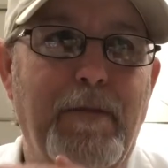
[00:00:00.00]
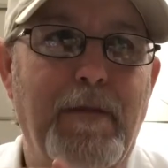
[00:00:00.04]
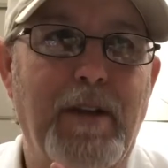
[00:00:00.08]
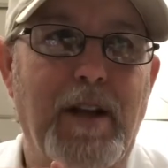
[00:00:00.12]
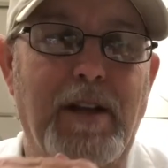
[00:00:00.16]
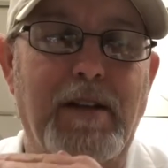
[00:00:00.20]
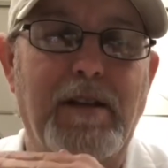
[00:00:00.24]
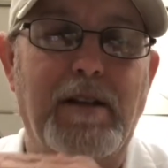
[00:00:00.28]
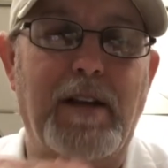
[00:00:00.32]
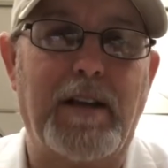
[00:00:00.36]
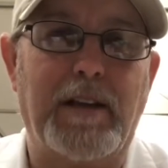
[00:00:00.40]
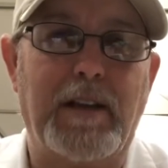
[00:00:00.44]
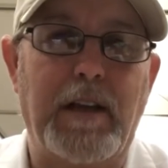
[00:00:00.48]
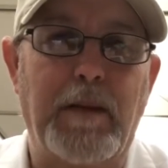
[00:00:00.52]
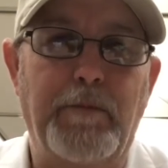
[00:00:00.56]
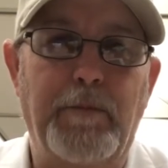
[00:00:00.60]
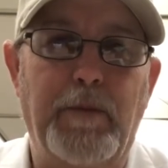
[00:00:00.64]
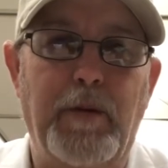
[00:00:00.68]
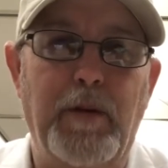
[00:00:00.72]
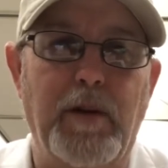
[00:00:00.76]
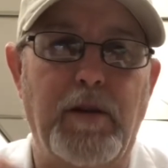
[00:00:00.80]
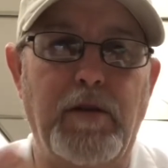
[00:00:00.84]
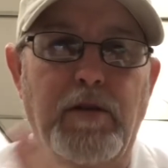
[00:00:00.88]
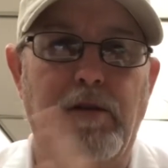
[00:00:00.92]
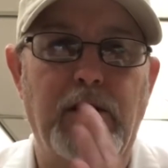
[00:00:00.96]
It's like they
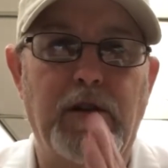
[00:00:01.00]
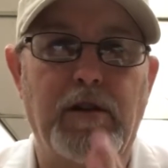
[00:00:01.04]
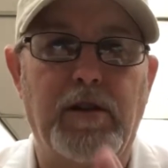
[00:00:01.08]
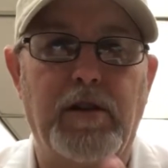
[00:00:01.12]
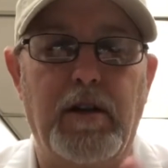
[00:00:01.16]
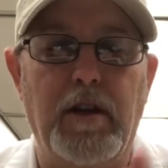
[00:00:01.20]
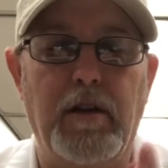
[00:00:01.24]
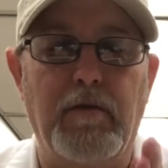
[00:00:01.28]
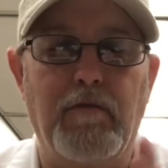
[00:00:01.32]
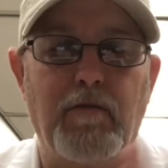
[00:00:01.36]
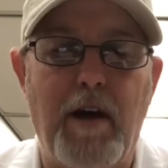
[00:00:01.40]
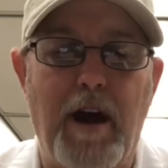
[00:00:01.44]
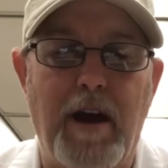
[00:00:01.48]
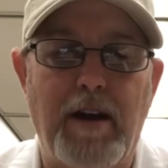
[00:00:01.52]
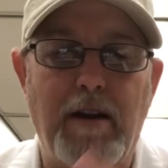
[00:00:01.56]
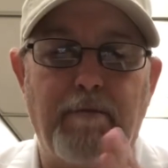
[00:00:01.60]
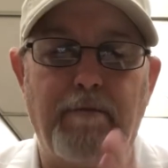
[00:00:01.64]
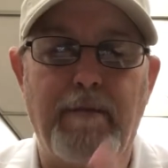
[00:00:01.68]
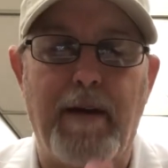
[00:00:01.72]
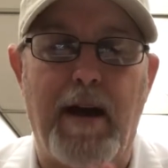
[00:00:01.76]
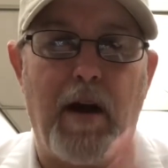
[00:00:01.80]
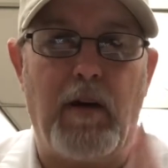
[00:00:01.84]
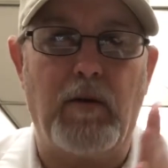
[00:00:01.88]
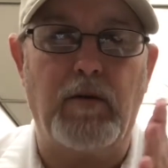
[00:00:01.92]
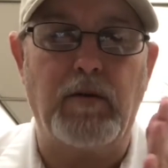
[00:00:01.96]
put just the right
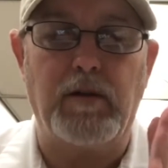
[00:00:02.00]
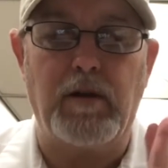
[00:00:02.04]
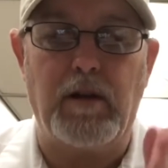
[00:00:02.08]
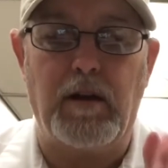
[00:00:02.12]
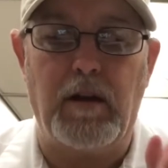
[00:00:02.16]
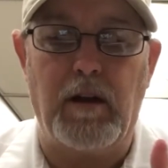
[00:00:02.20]
amount